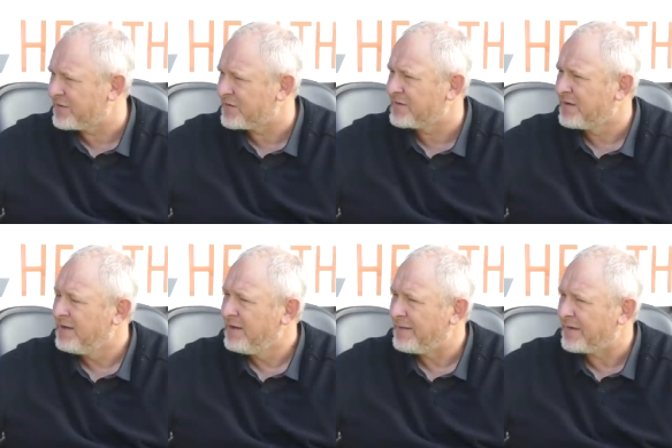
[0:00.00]
just
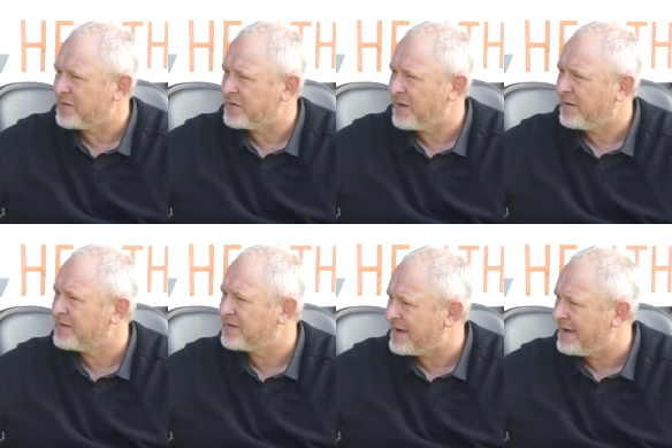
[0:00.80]
that's just an
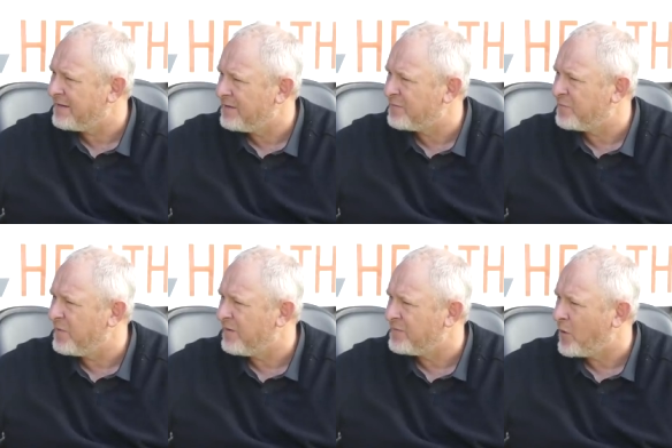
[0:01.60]
understanding of,
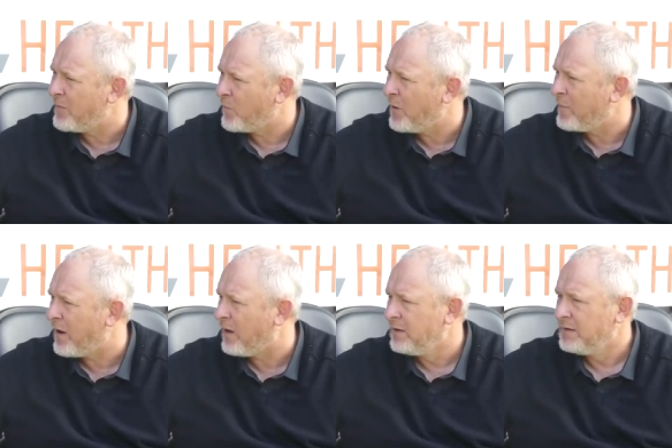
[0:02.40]
of knowing where we
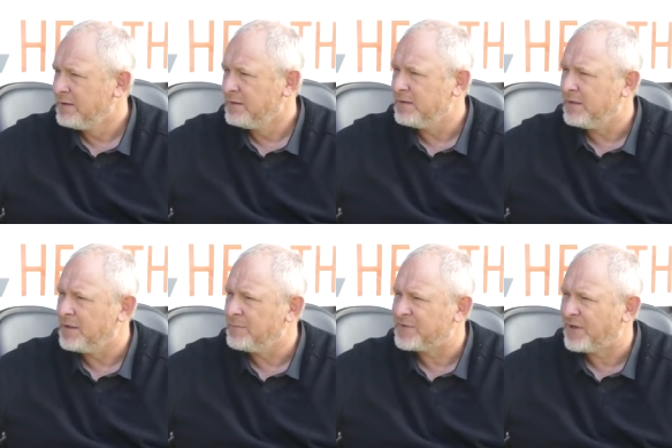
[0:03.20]
are.
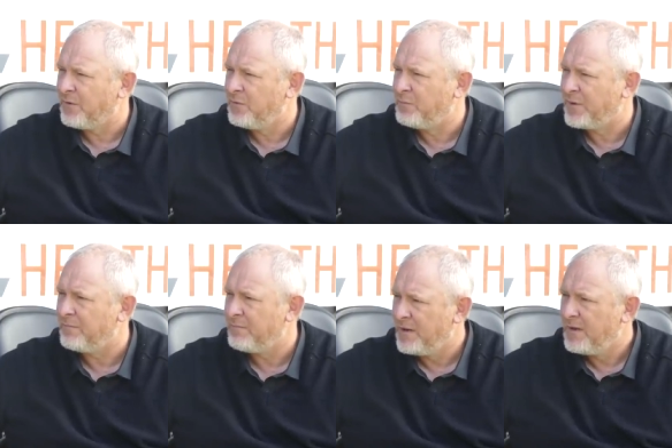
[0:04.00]
Um, so, but
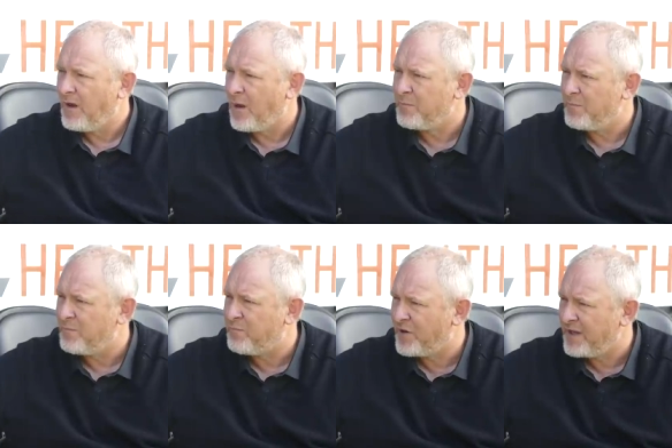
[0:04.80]
I'm
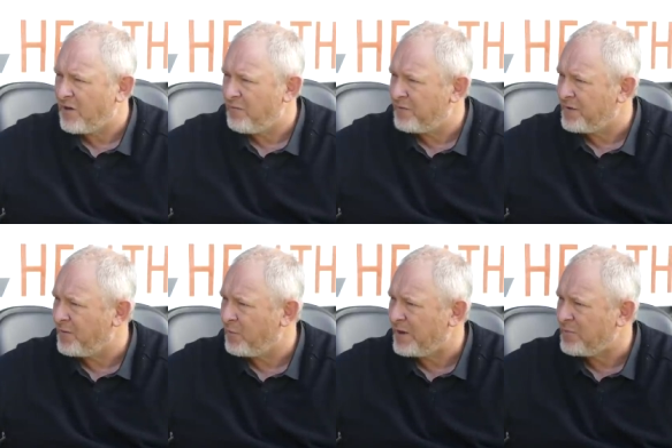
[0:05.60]
pretty confident
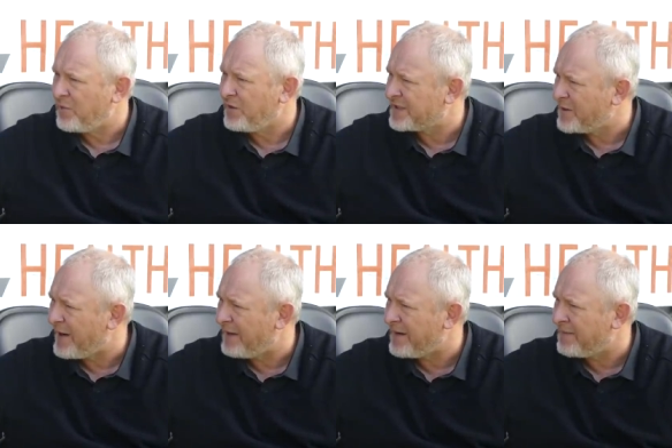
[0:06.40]
that we can put a team
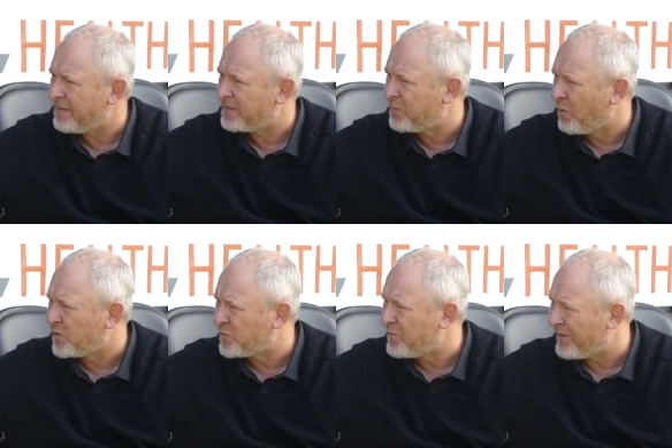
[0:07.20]
out there that the
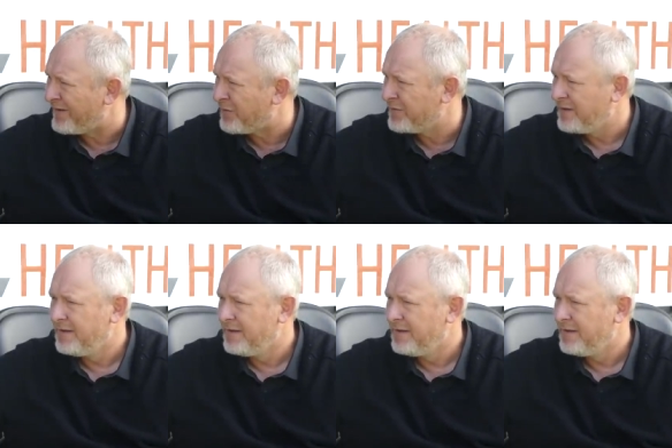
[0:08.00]
supporters will be proud of,